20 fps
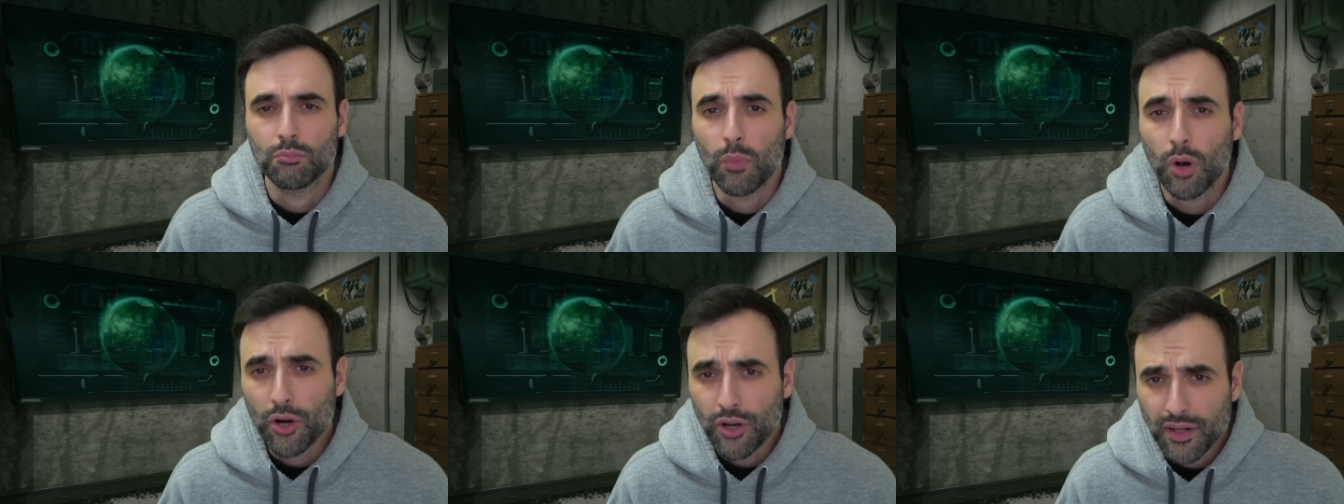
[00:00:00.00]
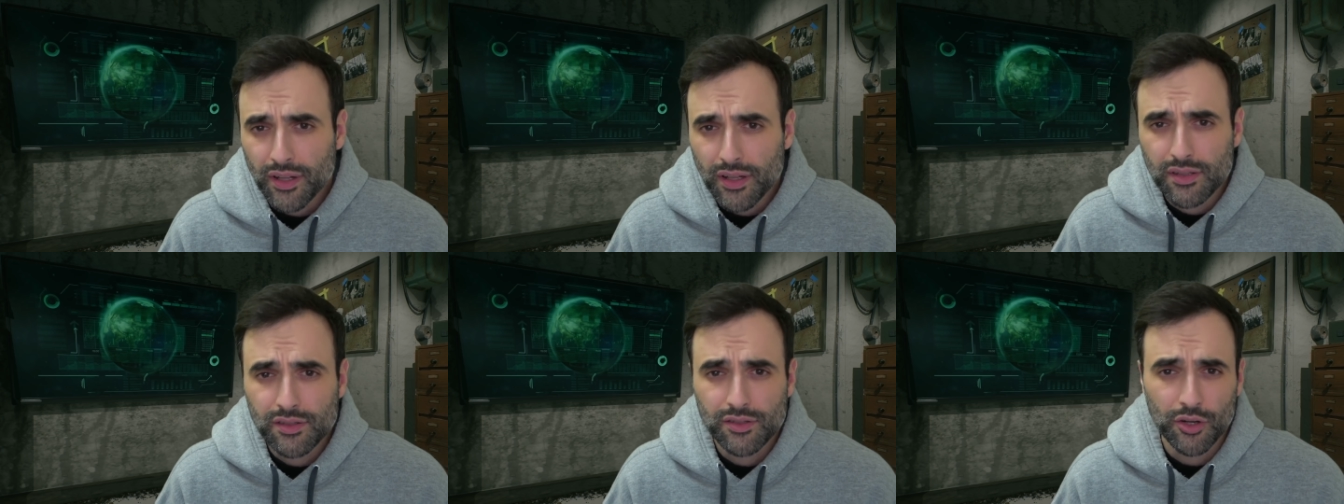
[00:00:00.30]

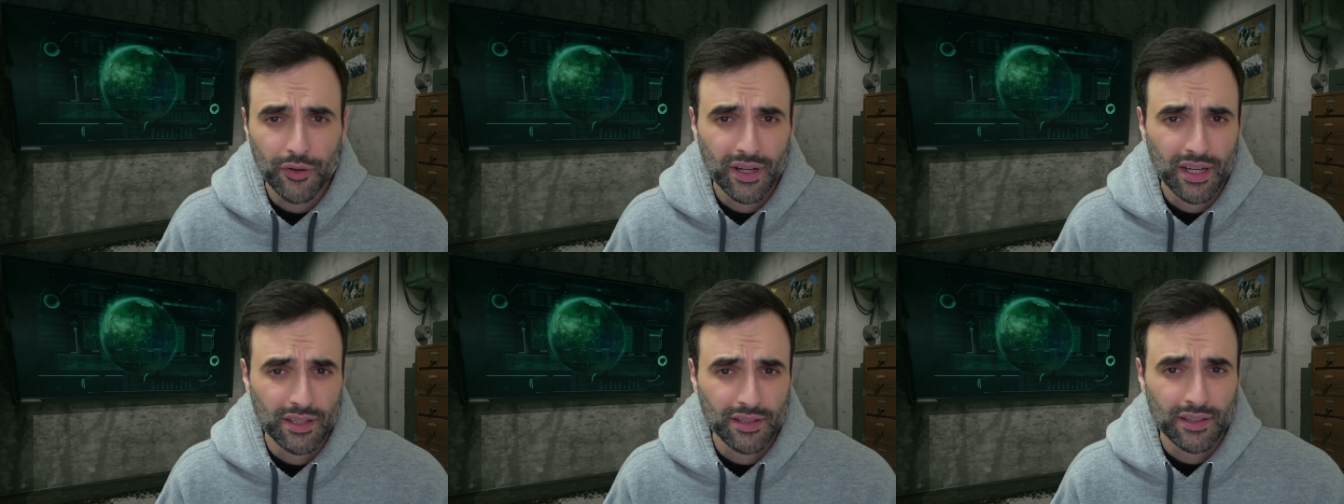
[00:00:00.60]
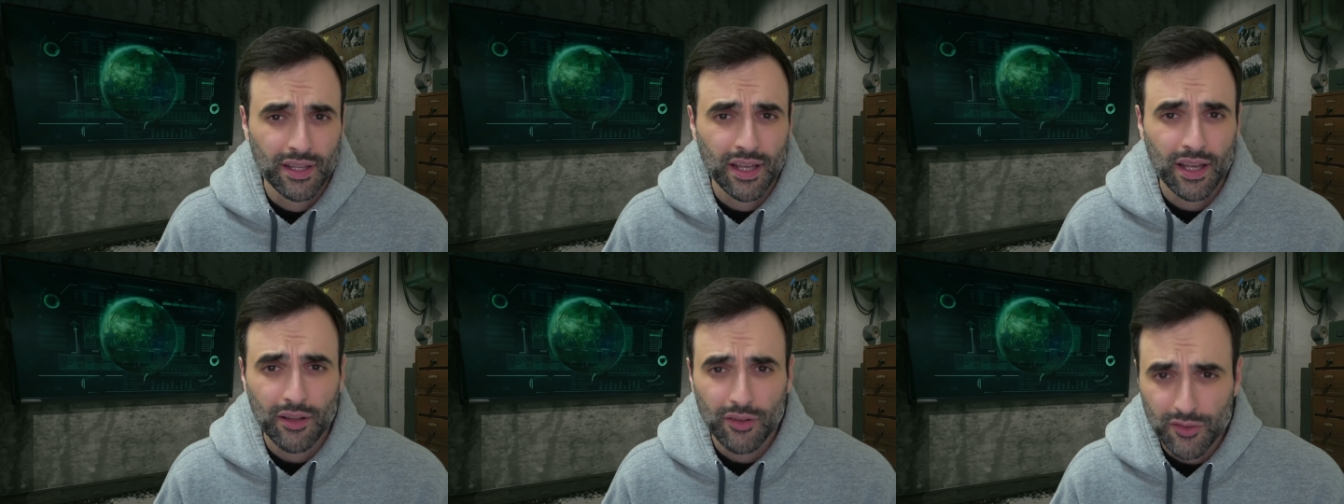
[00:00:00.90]
markets are in a
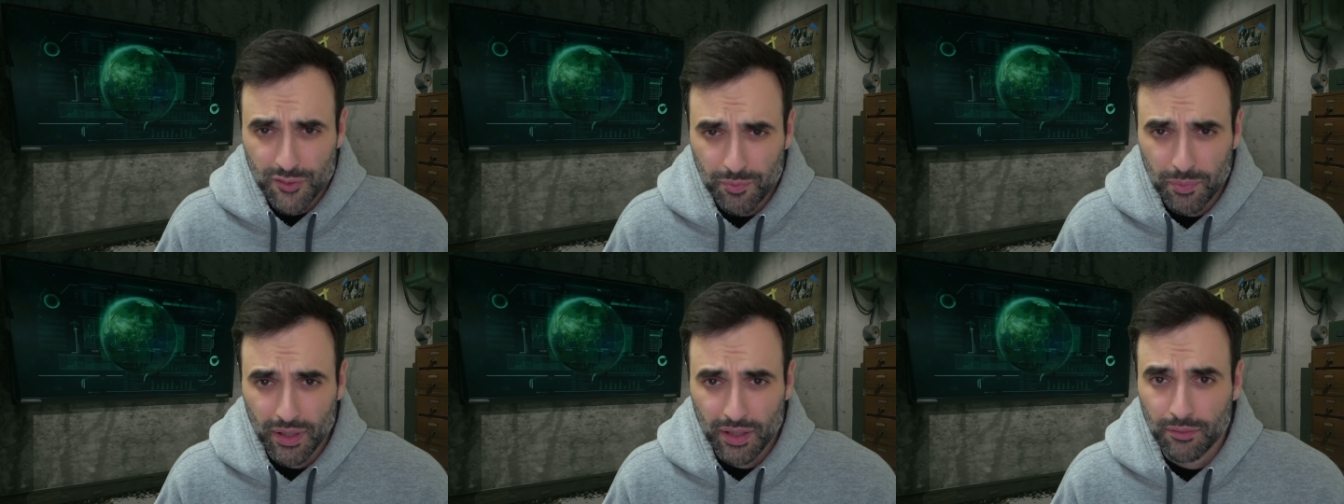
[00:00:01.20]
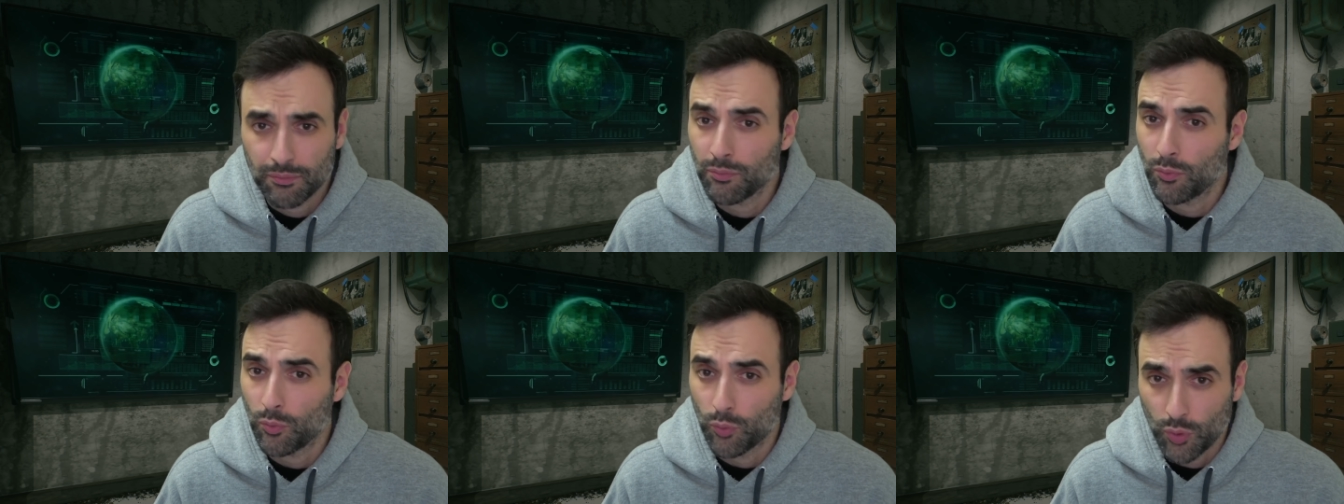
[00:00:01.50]

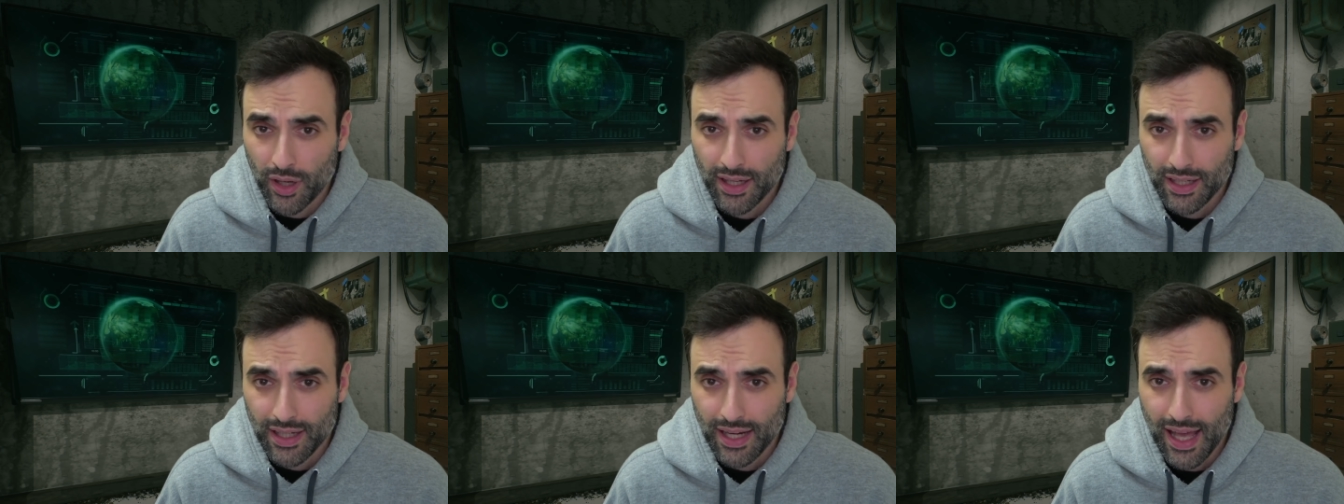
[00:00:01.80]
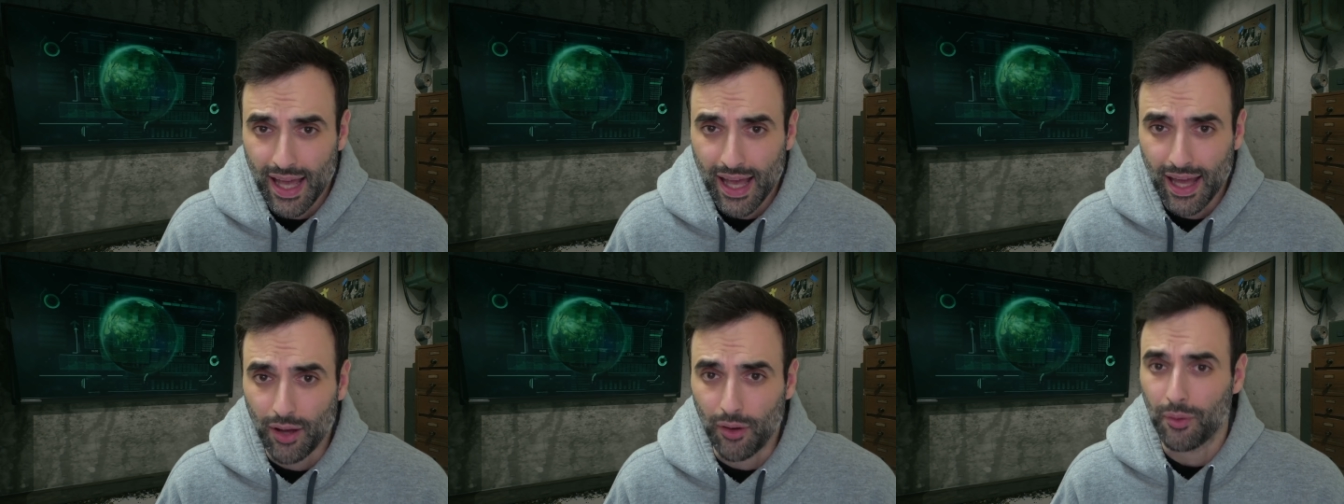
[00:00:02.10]
tailspin right
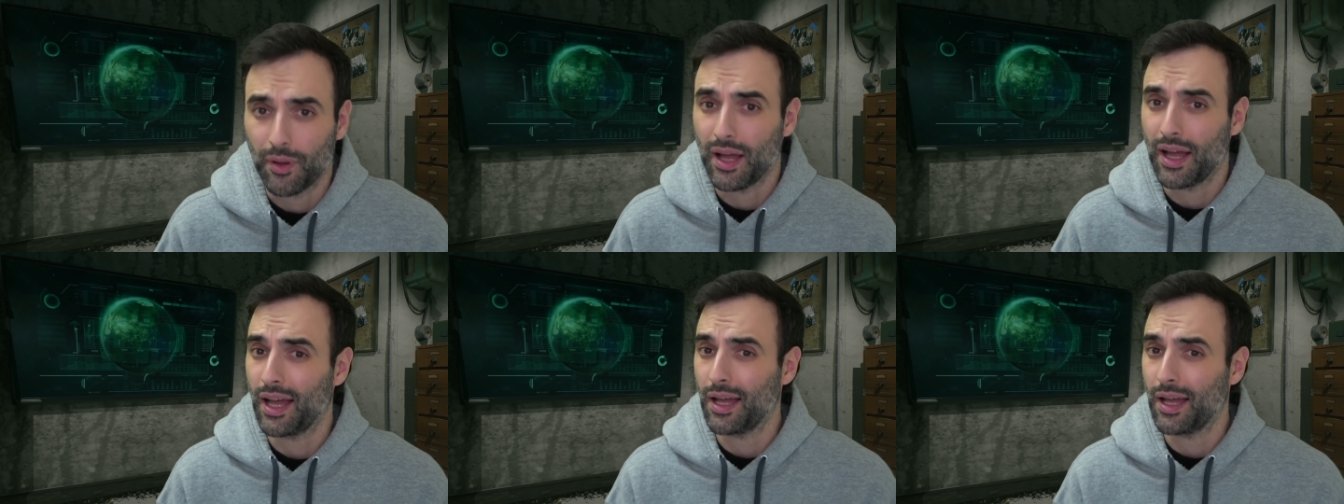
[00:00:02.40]
now.